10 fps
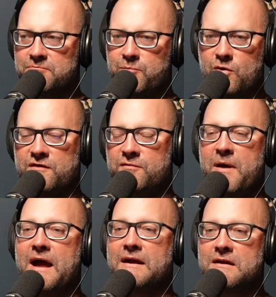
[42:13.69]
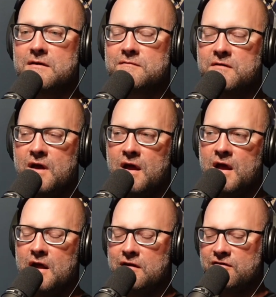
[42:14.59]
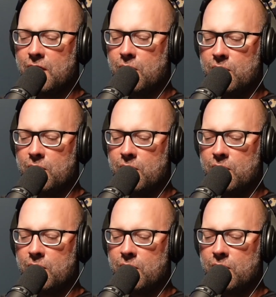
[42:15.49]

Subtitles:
perspective. So